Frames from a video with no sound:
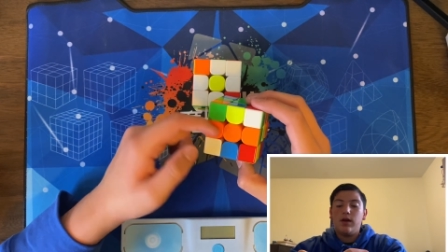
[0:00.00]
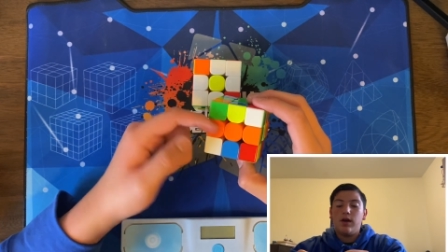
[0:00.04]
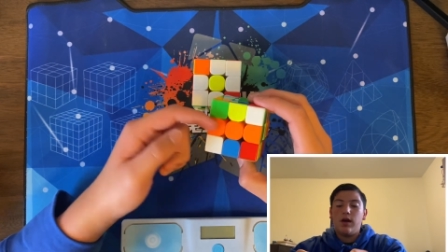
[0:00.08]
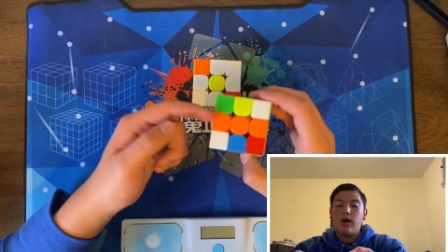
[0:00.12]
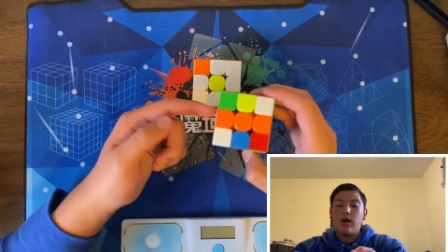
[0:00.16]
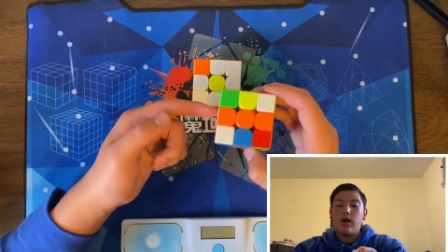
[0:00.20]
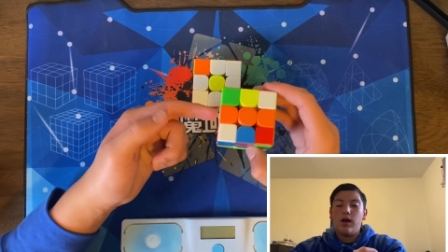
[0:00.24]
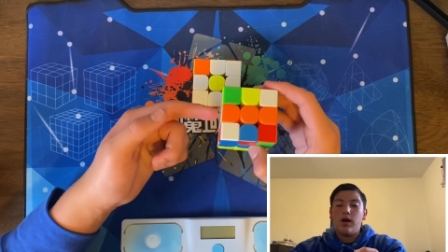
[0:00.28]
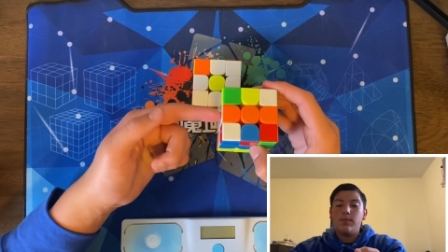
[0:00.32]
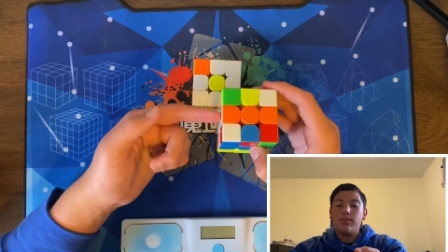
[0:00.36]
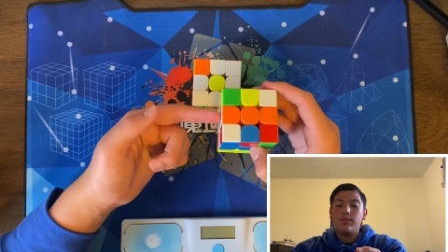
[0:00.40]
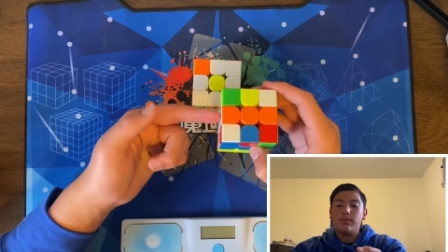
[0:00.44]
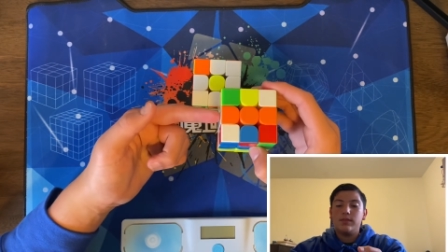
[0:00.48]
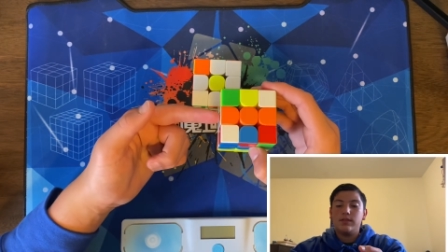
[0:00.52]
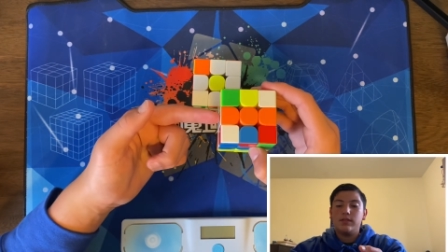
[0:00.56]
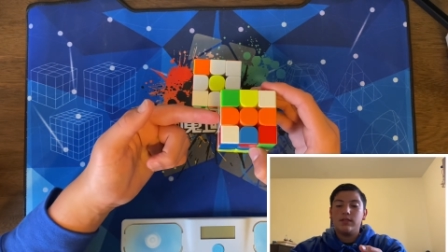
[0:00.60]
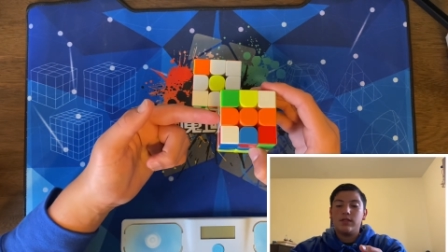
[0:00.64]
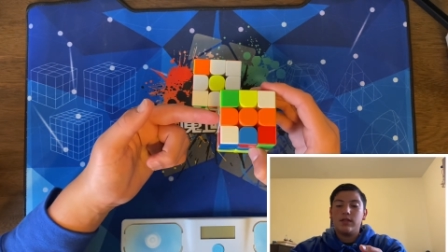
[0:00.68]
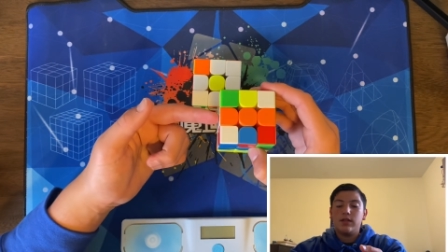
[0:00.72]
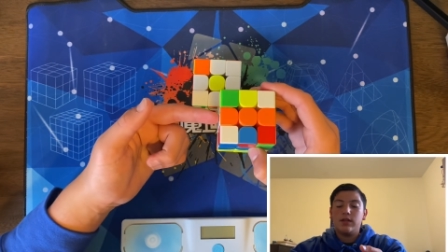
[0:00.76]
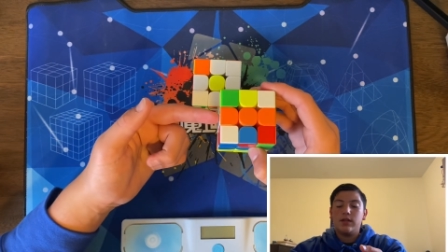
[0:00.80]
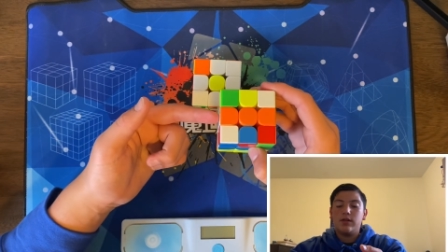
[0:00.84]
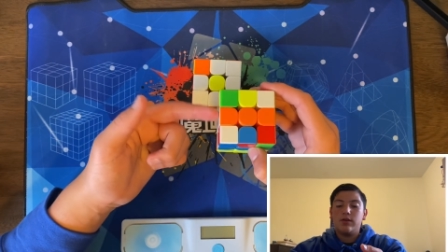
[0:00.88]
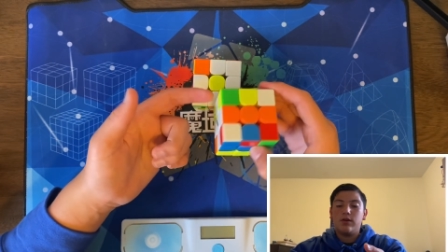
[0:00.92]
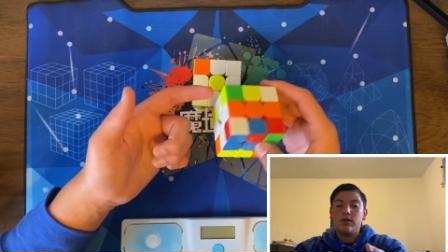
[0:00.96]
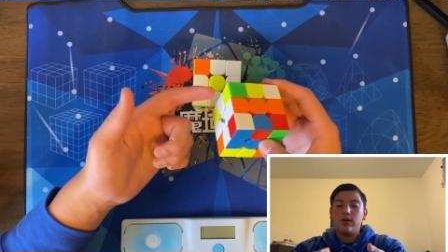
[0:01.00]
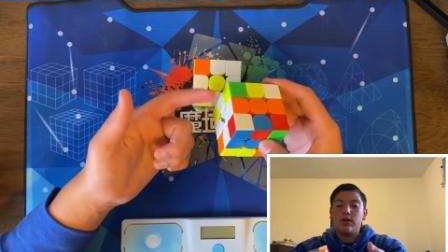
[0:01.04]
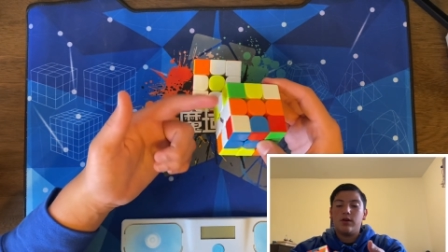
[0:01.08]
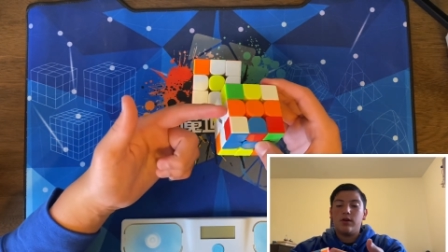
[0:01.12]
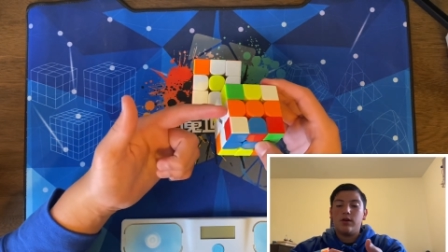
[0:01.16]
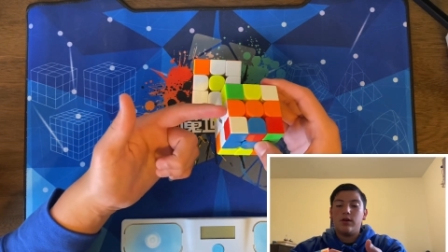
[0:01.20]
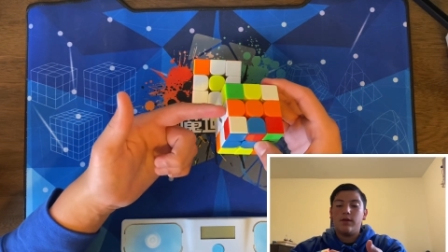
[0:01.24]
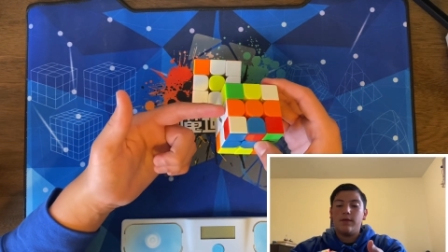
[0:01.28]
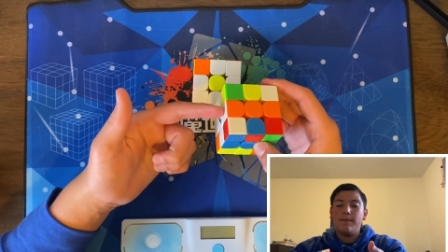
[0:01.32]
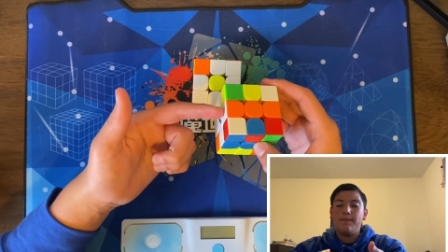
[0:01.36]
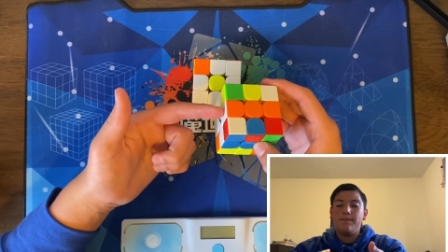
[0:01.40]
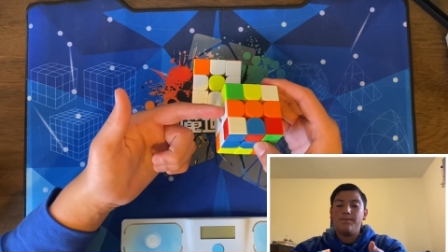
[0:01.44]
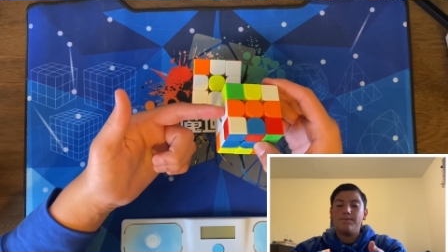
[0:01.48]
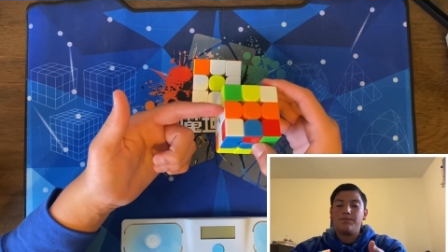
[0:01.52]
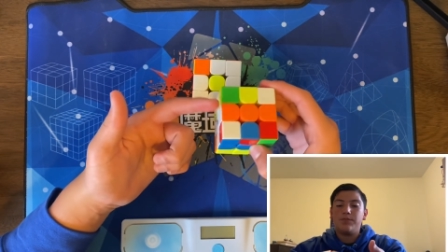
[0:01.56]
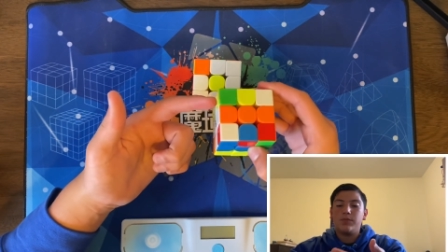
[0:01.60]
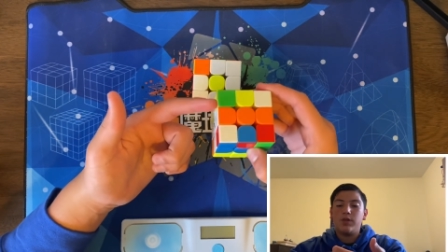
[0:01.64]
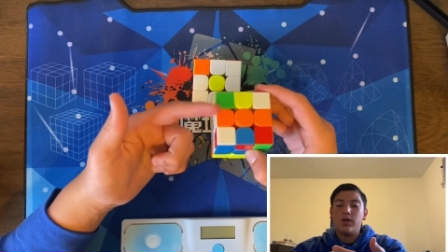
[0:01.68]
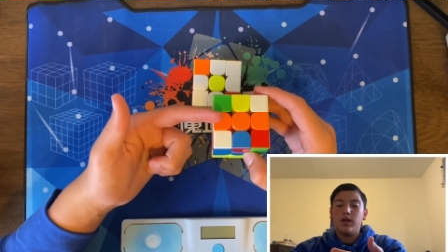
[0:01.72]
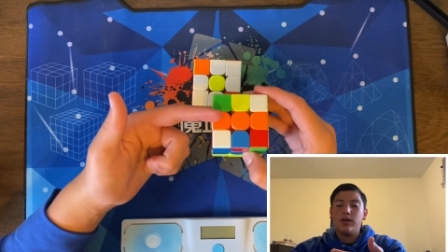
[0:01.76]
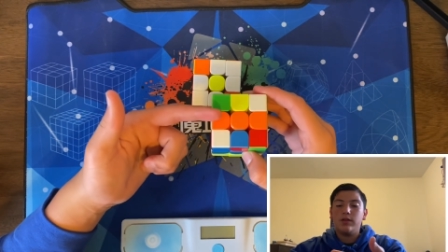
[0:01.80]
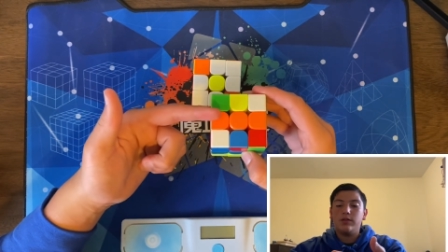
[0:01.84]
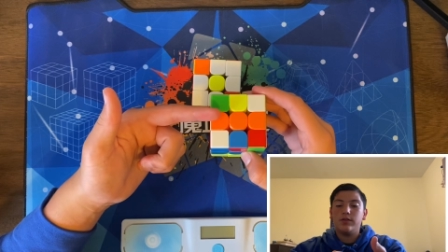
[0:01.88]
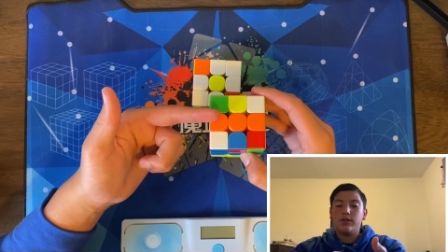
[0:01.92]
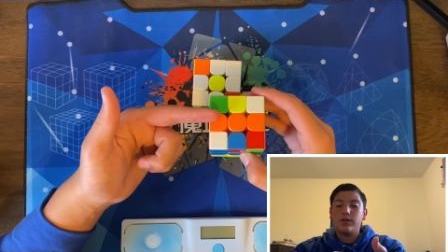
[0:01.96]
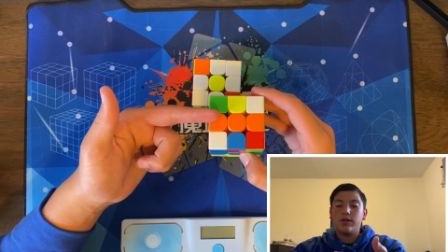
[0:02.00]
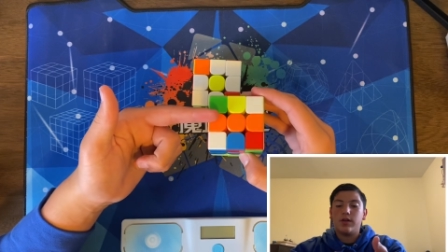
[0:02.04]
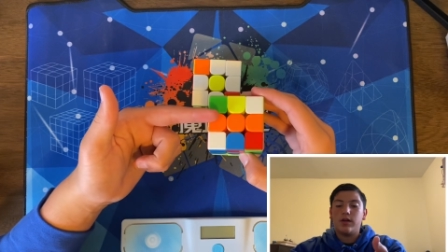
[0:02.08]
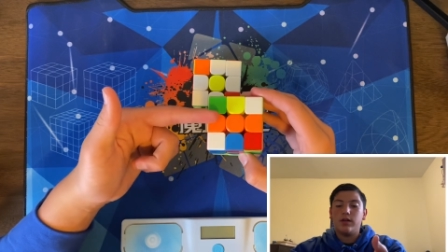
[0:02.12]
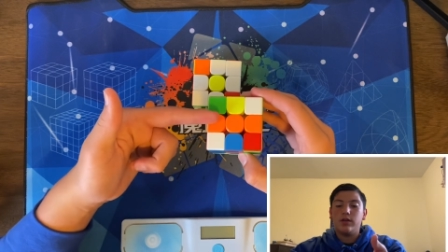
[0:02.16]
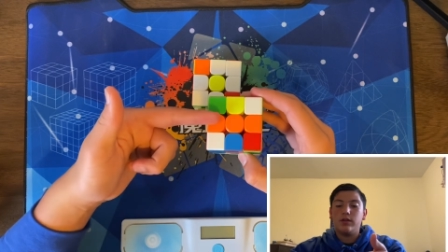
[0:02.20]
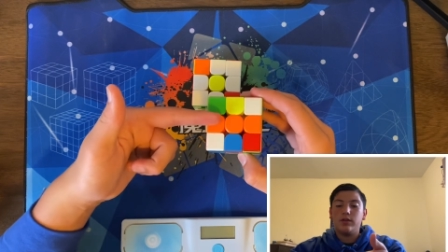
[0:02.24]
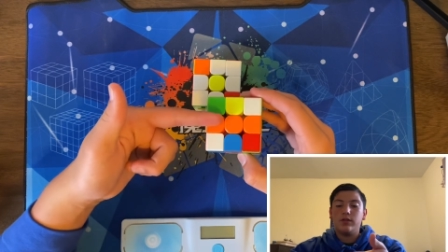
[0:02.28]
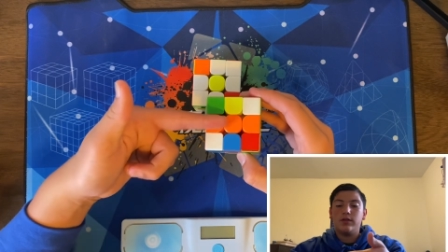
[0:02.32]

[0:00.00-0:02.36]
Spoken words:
opposite or other color